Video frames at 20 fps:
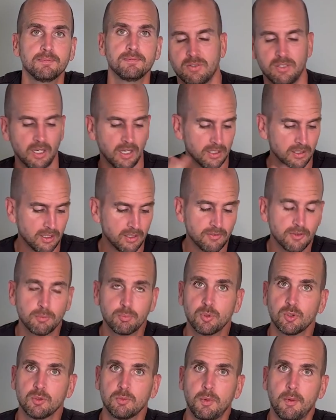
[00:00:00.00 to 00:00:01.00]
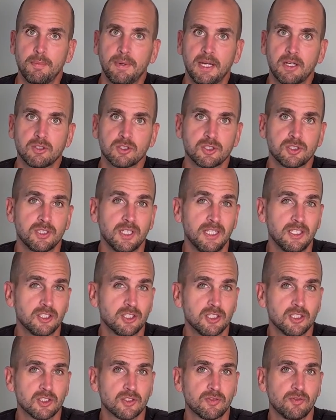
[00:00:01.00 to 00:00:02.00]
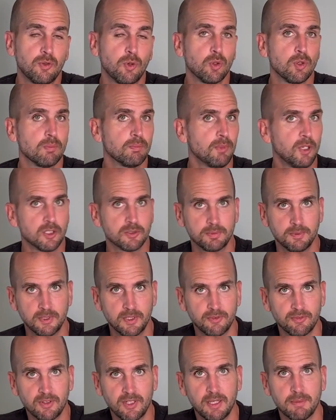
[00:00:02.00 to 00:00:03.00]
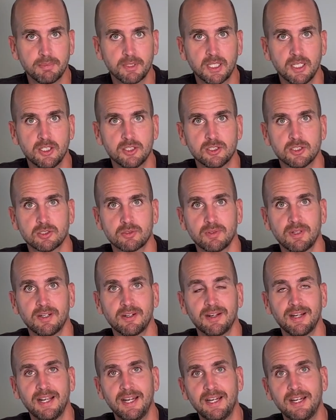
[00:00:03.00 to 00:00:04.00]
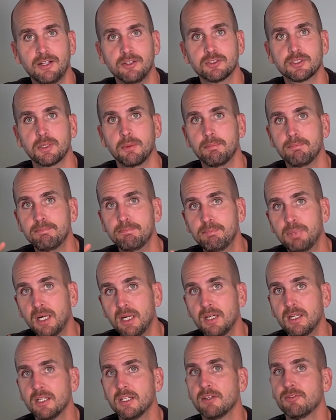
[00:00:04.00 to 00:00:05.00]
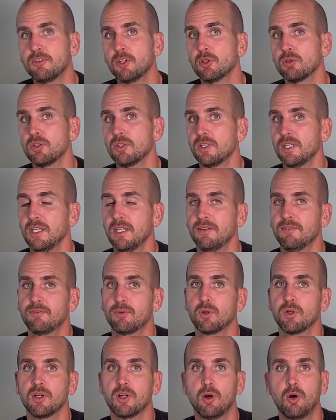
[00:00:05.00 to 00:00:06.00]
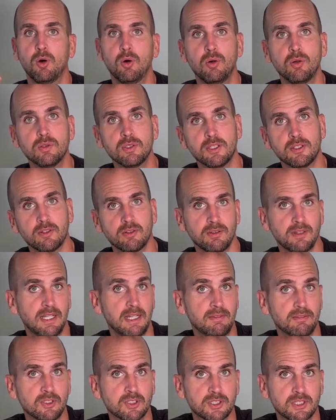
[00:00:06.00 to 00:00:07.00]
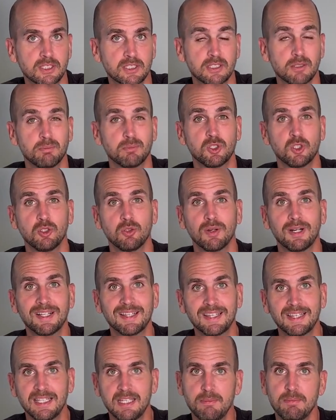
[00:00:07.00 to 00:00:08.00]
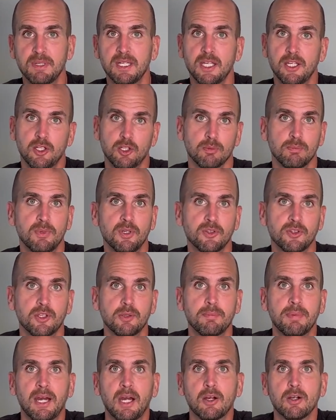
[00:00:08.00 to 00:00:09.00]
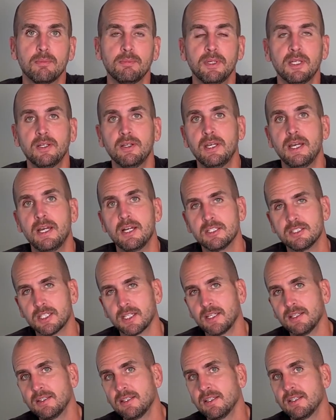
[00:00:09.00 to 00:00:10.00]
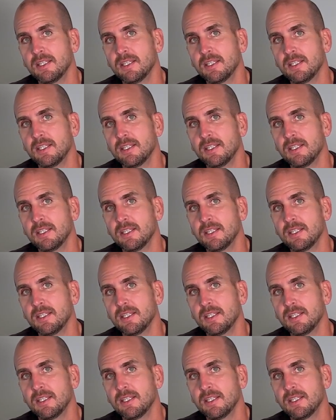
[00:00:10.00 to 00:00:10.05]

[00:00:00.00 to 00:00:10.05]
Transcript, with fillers: Now, I love the portable power stations for multiple different applications around our house, but if you're looking for a whole nother level system to eliminate your monthly power bill, check out the